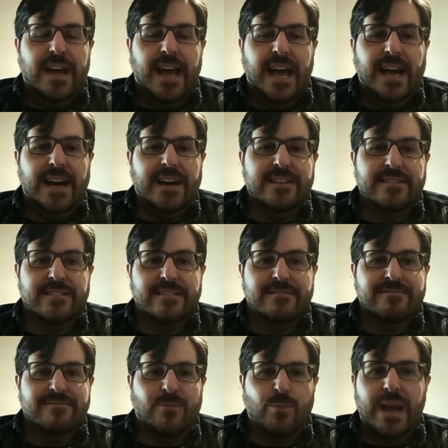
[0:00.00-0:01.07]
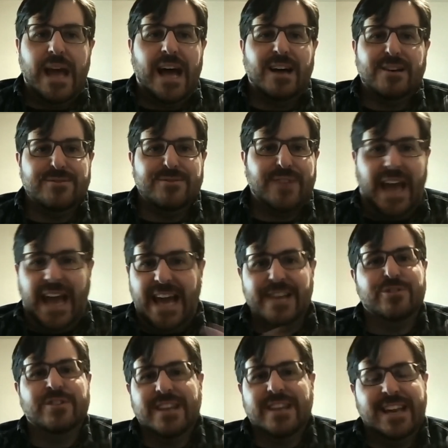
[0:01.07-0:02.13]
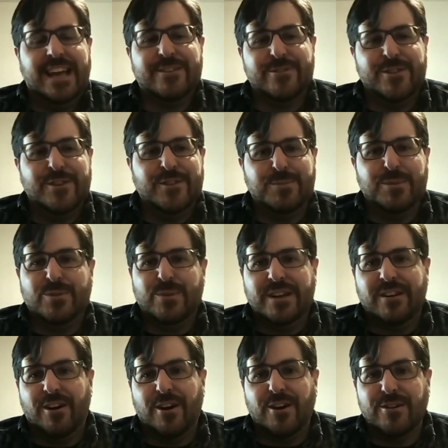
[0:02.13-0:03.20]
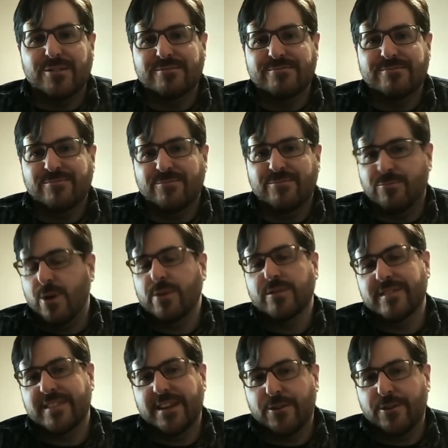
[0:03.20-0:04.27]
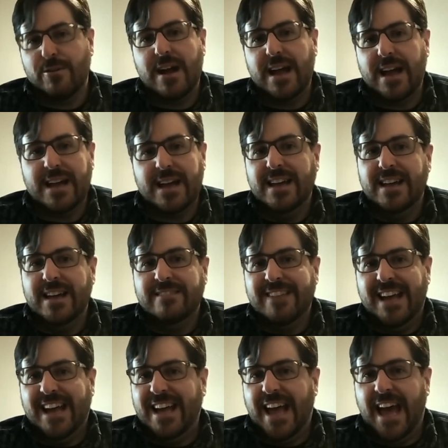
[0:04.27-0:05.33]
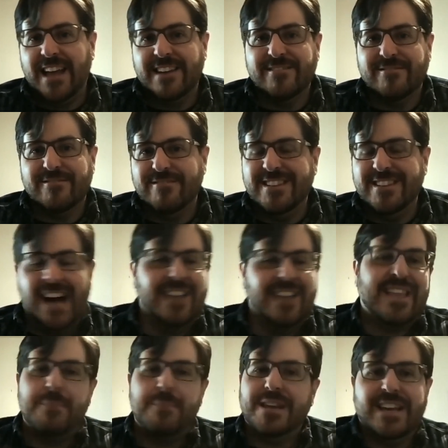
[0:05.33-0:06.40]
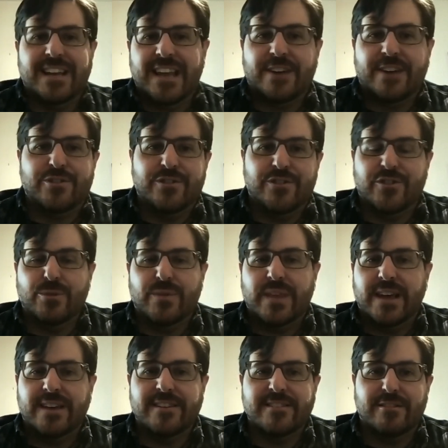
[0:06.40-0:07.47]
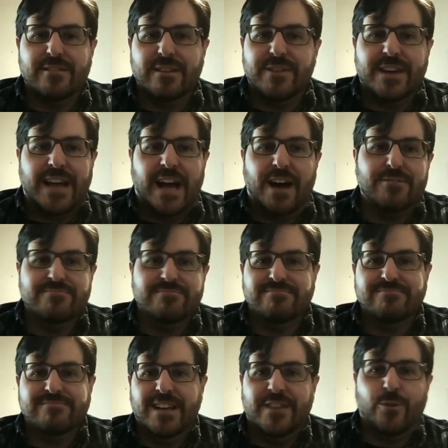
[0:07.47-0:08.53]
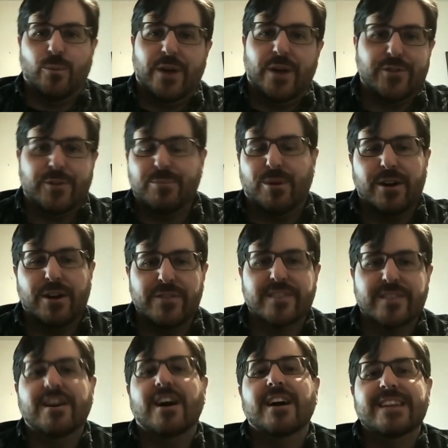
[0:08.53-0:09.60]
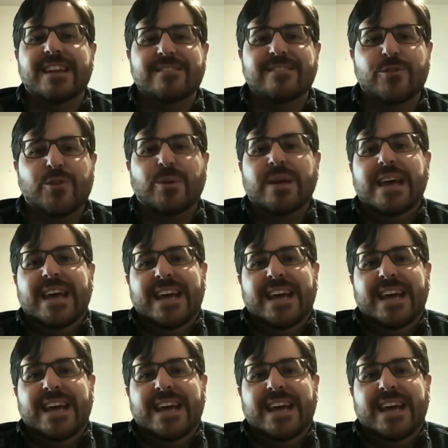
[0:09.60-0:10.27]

And we have Asian connections between our rodents at gray and not that many connections to things that are living out in the western part of this continent. So